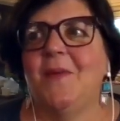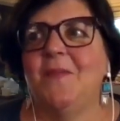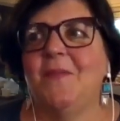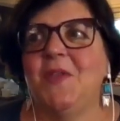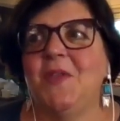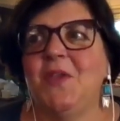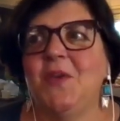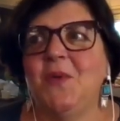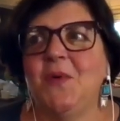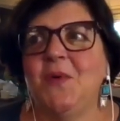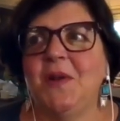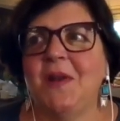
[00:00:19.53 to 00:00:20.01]

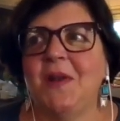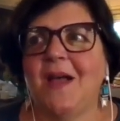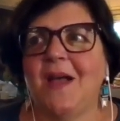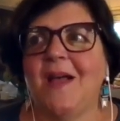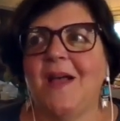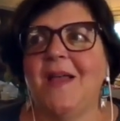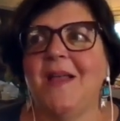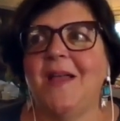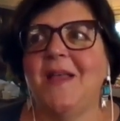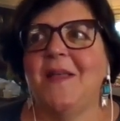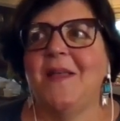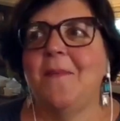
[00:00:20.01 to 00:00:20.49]
you and
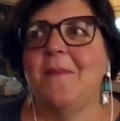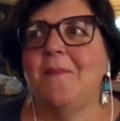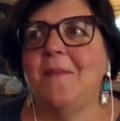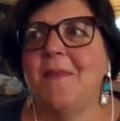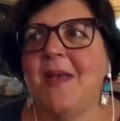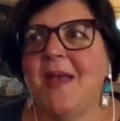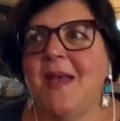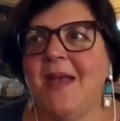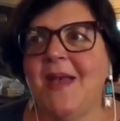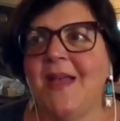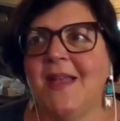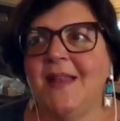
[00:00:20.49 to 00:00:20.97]
I
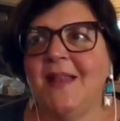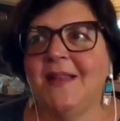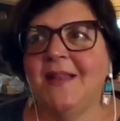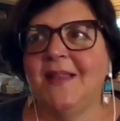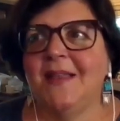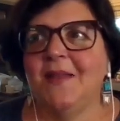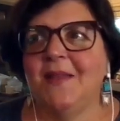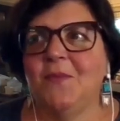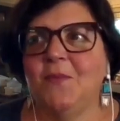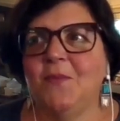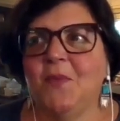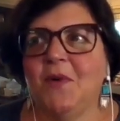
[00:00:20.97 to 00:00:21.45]
met
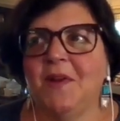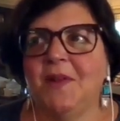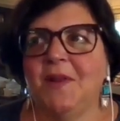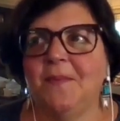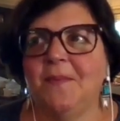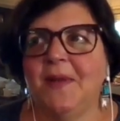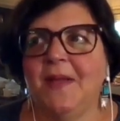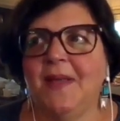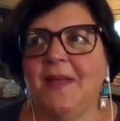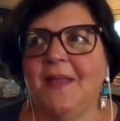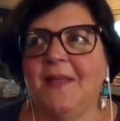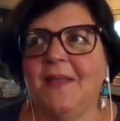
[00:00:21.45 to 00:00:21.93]
in one of
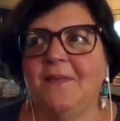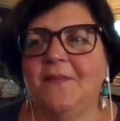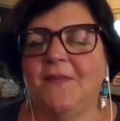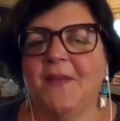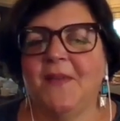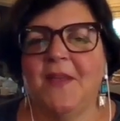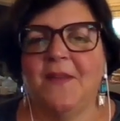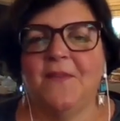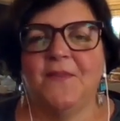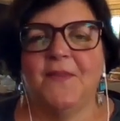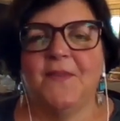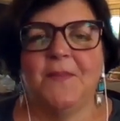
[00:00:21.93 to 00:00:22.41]
my
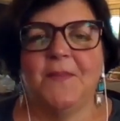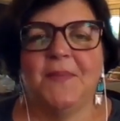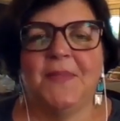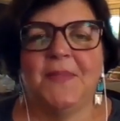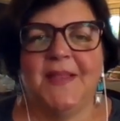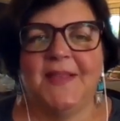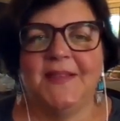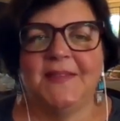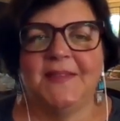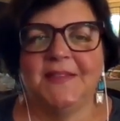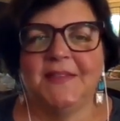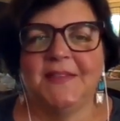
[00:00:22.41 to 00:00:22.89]
favorite
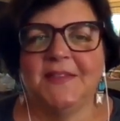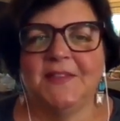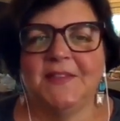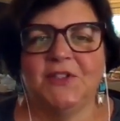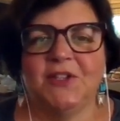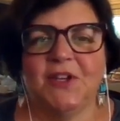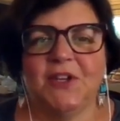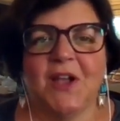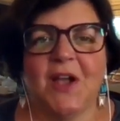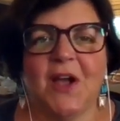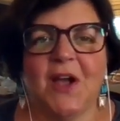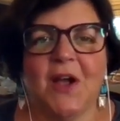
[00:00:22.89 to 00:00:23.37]
places,
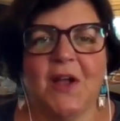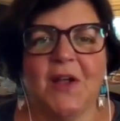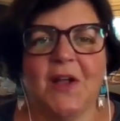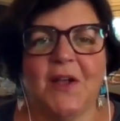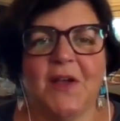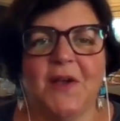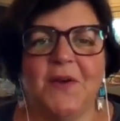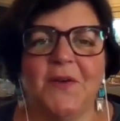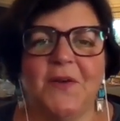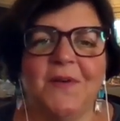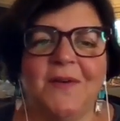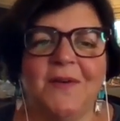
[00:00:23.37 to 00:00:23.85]

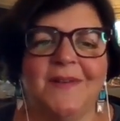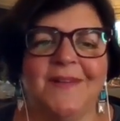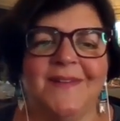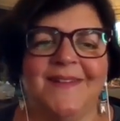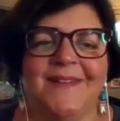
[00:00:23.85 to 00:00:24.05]
Chicago,